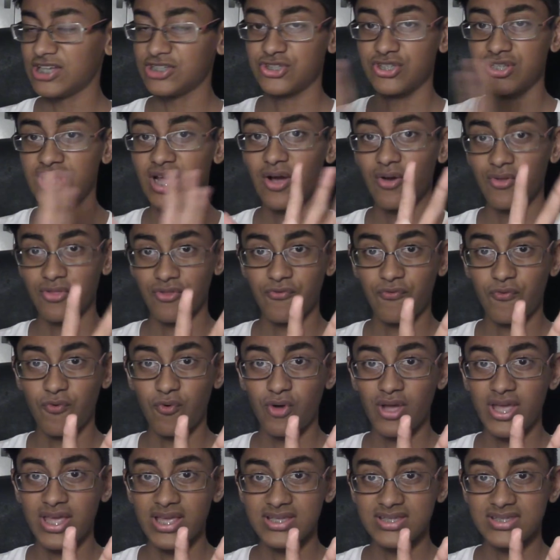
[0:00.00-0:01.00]
So now on the
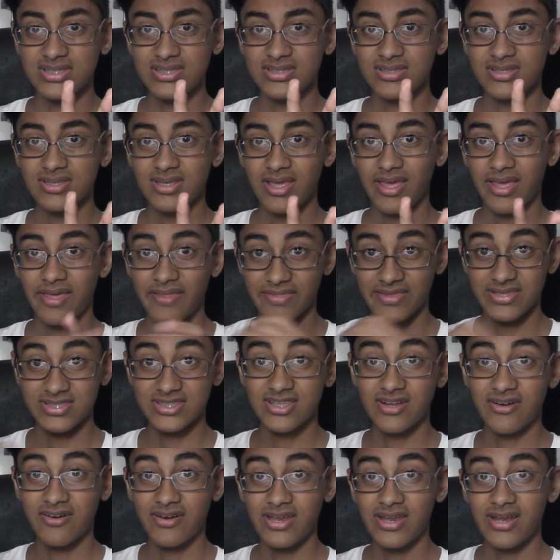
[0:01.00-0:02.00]
4S, the
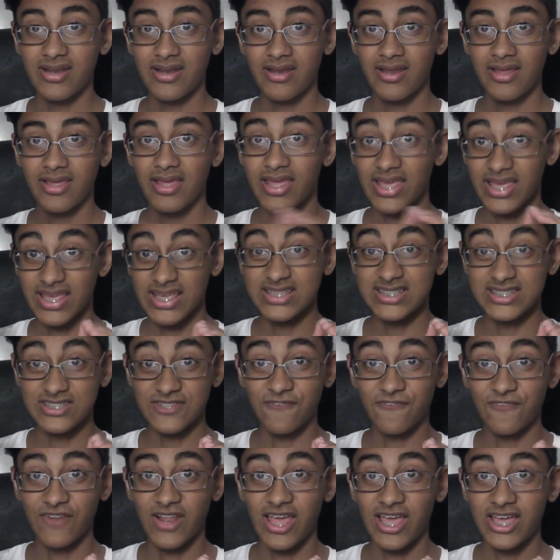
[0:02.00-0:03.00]
screen is the
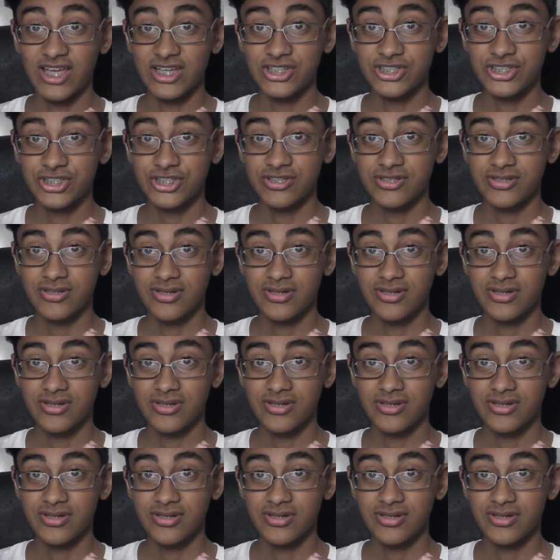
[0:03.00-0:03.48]
flash.